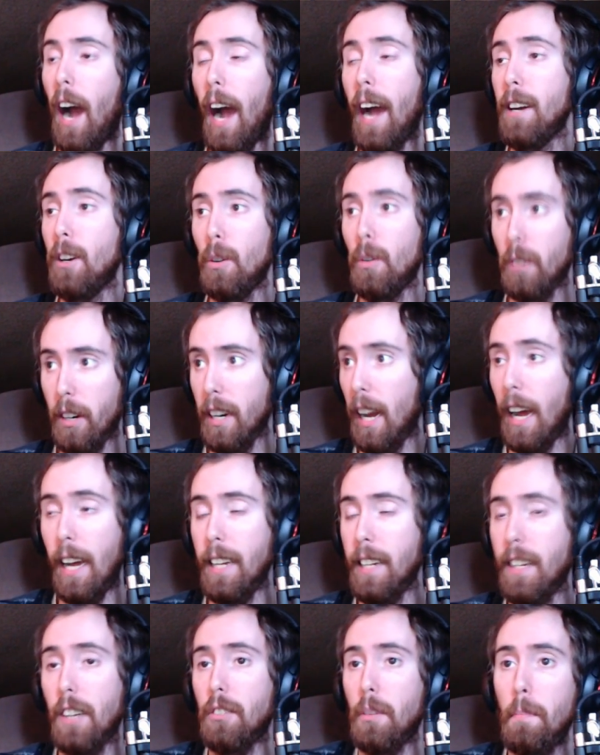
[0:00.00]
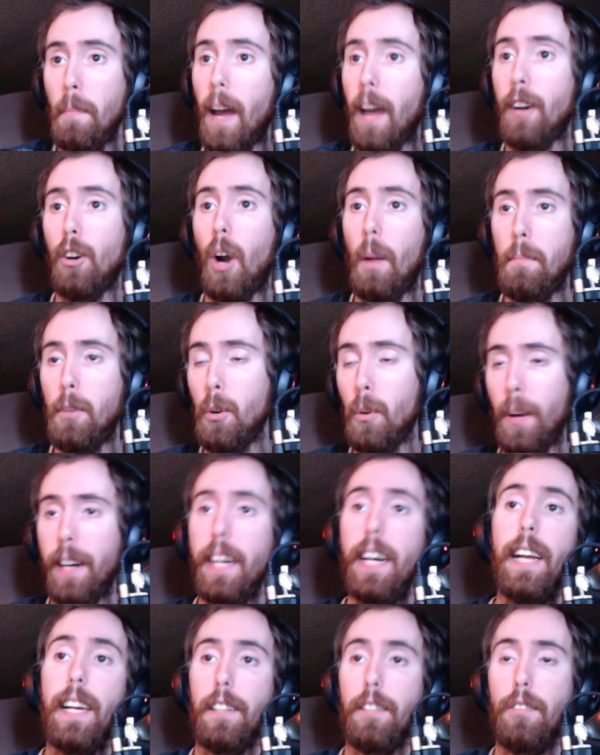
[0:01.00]
It doesn't matter. I'm
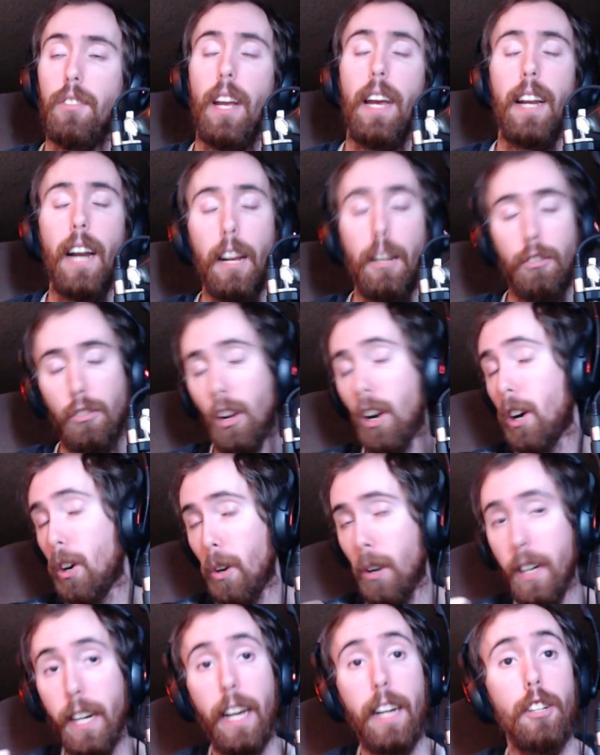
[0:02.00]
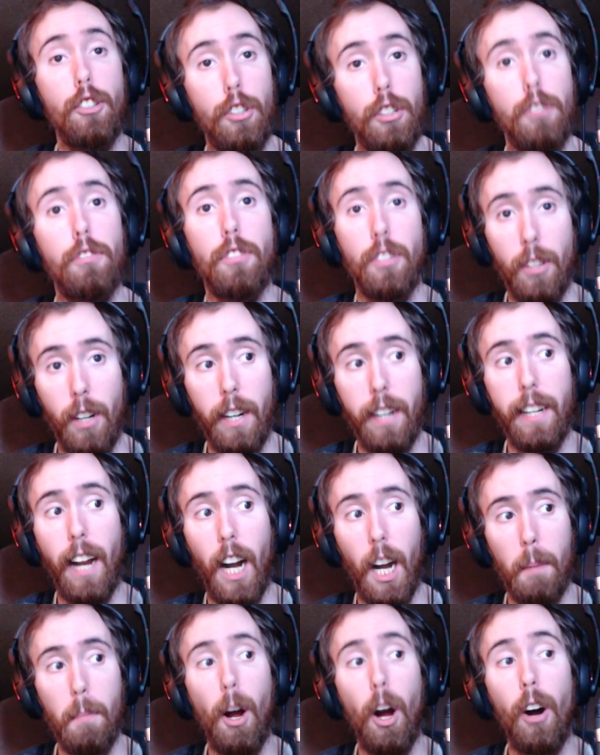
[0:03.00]
doing this. And I saw her again. She's still in
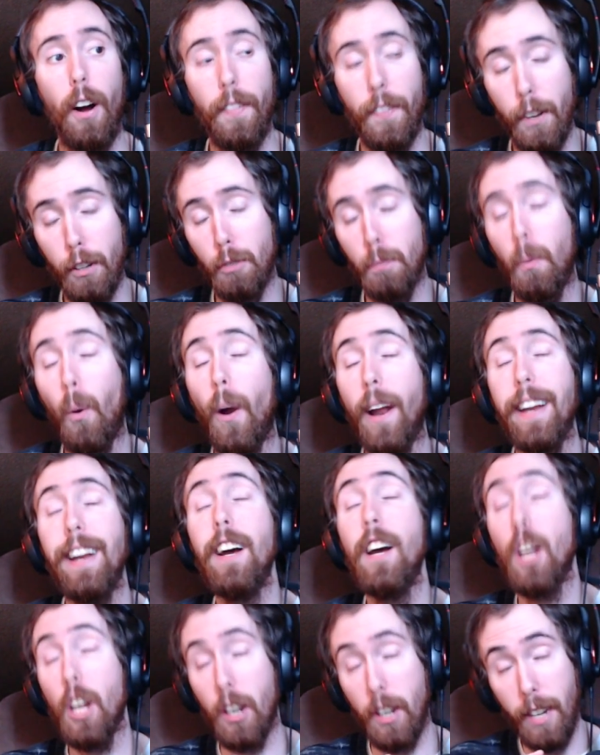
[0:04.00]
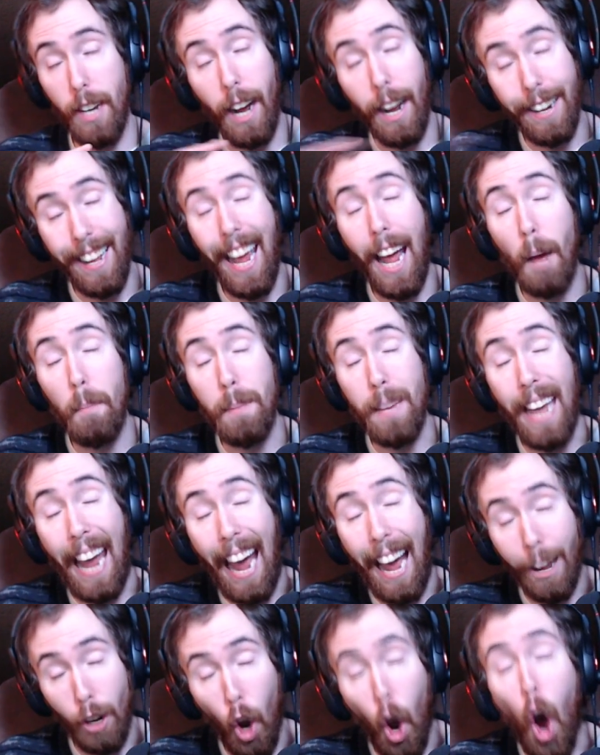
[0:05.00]
Dire Maul. At this point, not happy
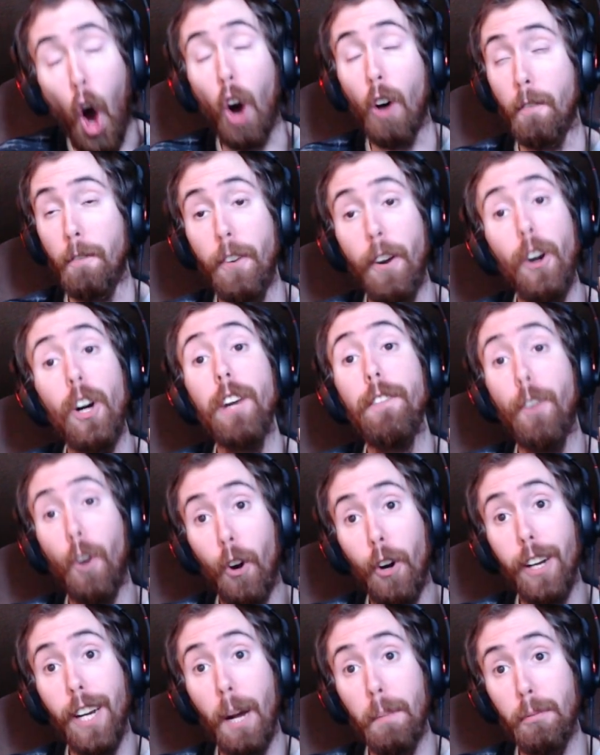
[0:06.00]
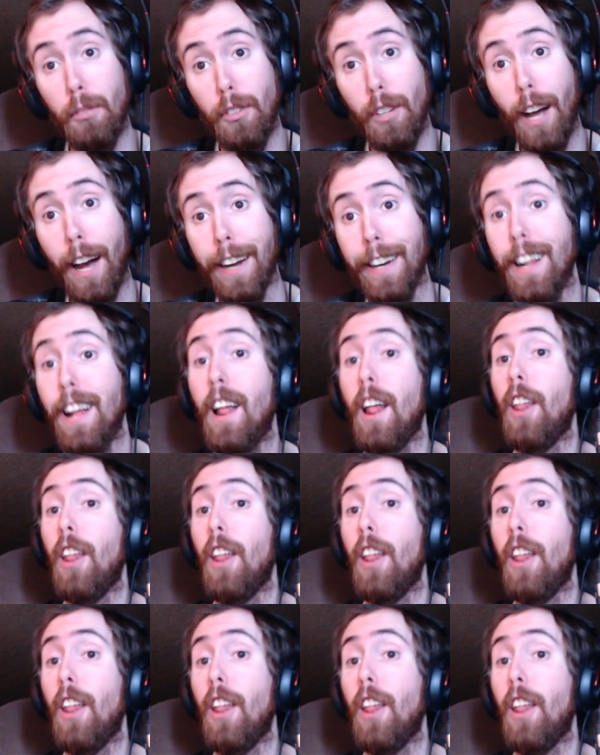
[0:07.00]
at all. Very, very upset.